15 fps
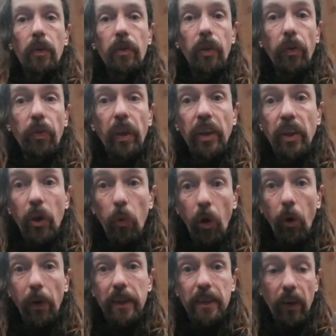The thing you
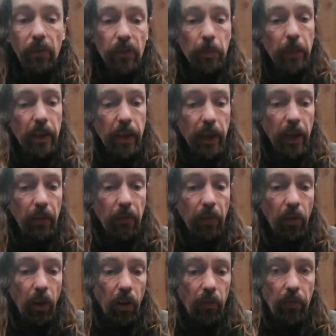always have to be careful
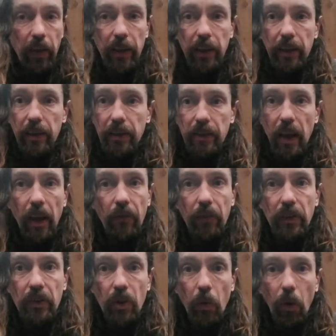of is every
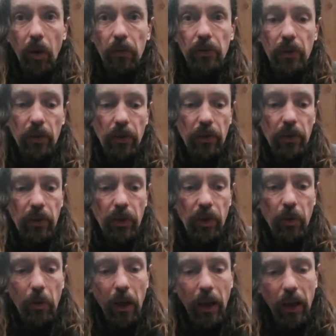so often
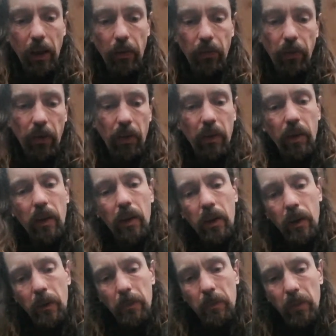you have
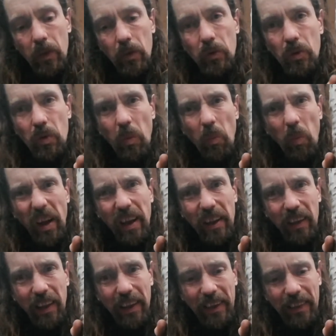somewhere
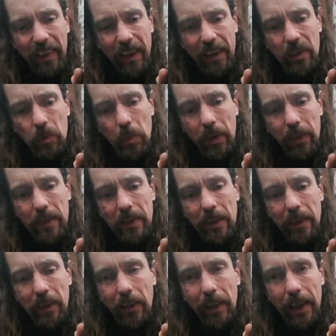like this where there's a
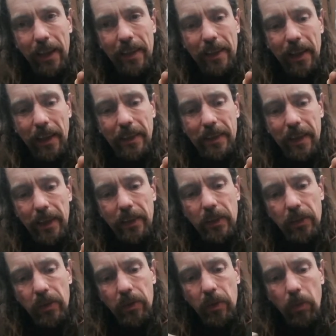little
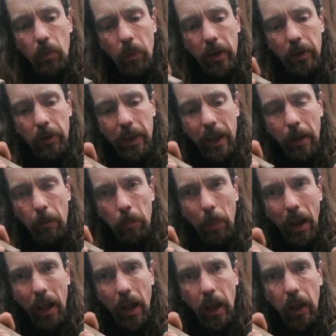indentation where you get
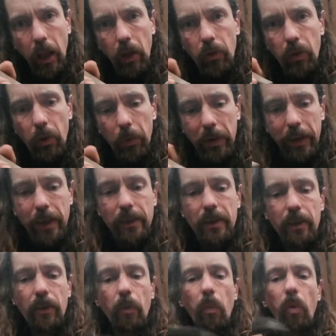bark growing
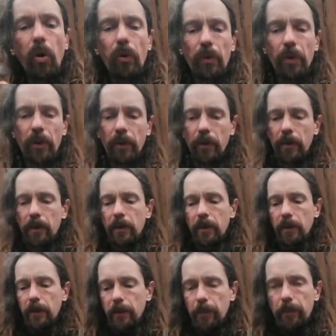into the wood.
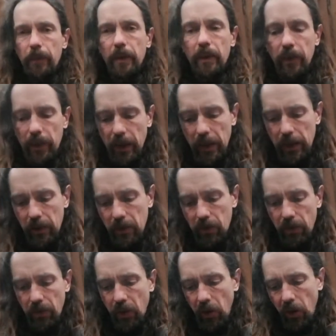And then,
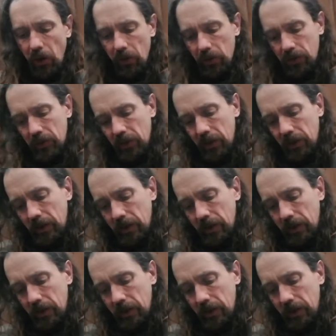of course,